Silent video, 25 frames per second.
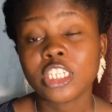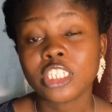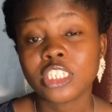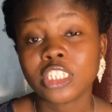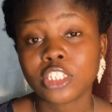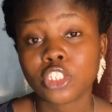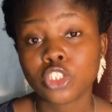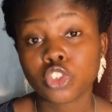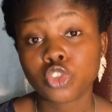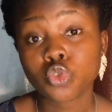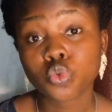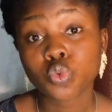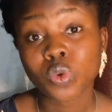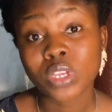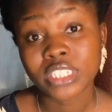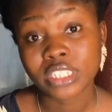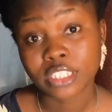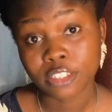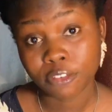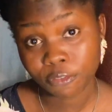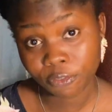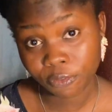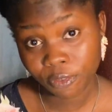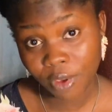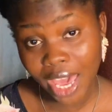
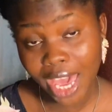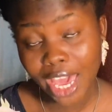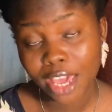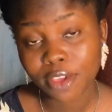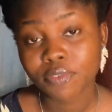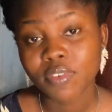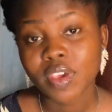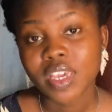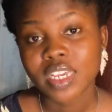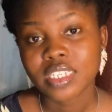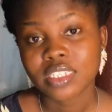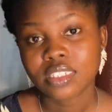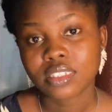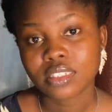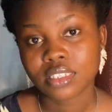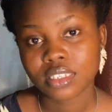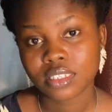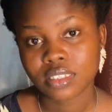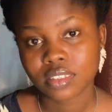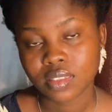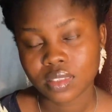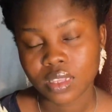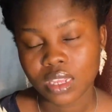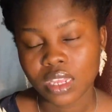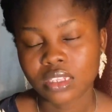6:25,
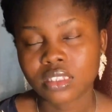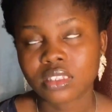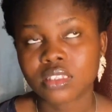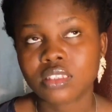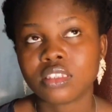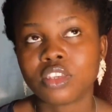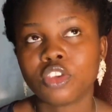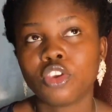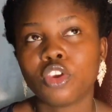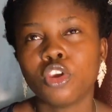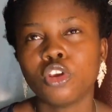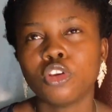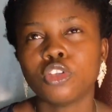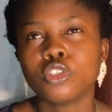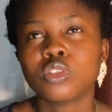6:30.